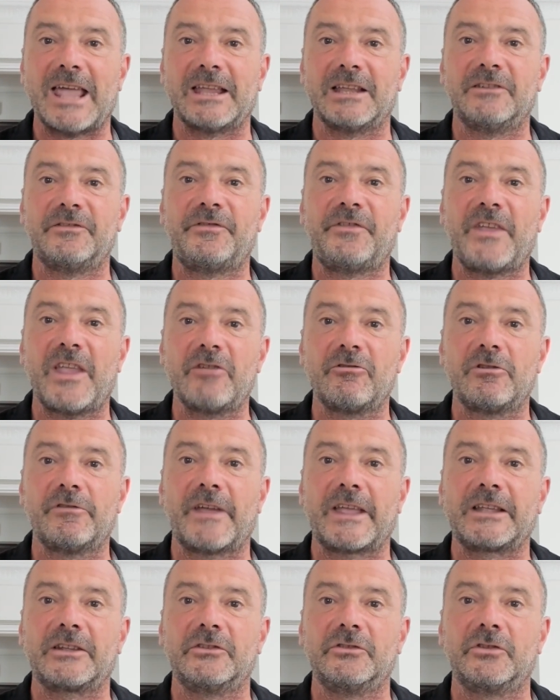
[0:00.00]
In theory, they
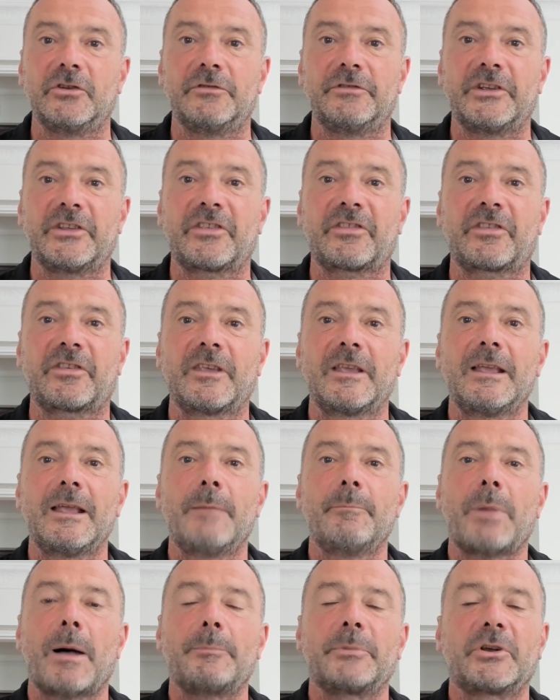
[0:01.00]
can do this,
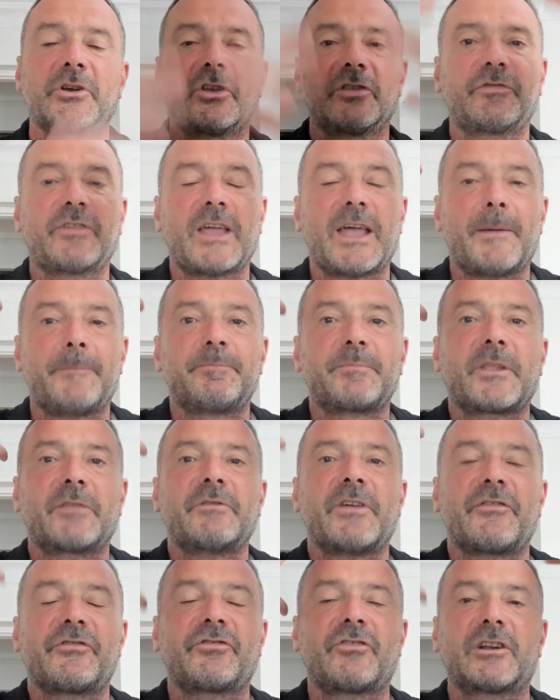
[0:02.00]
but because their
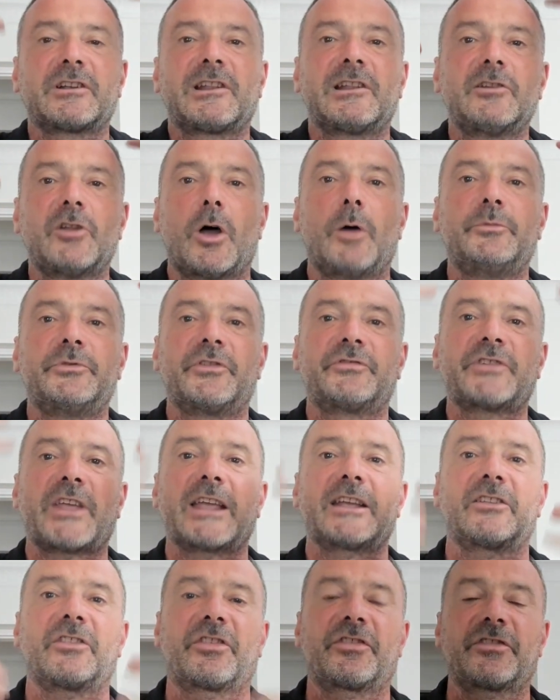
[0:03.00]
frontal lobes have
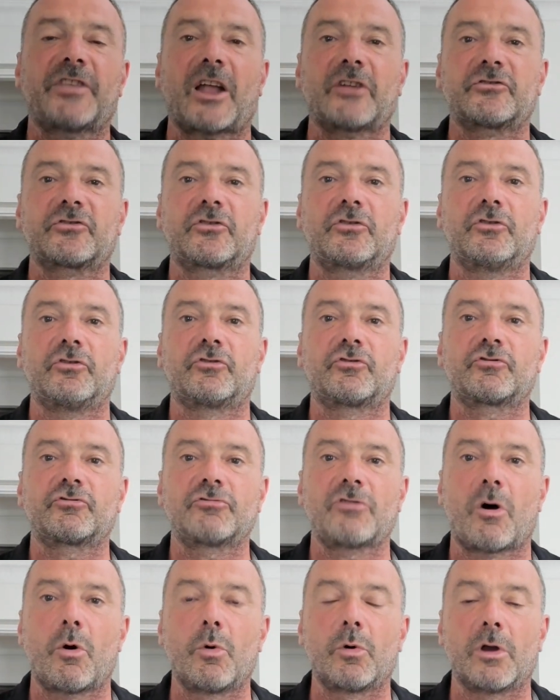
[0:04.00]
taken such
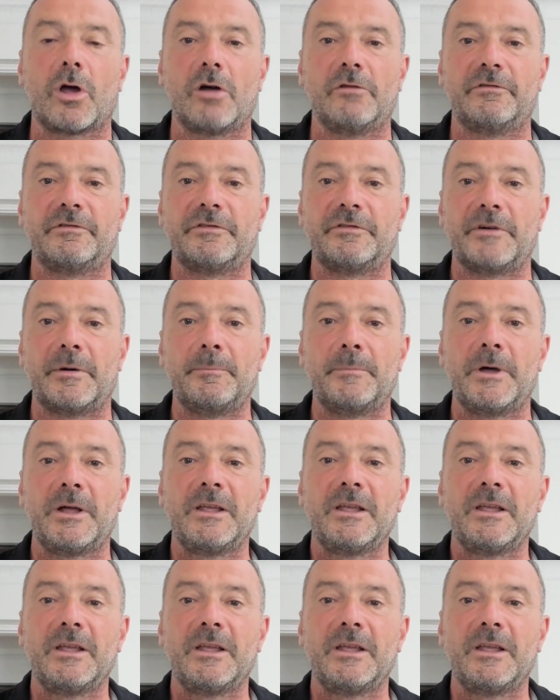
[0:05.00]
control over them,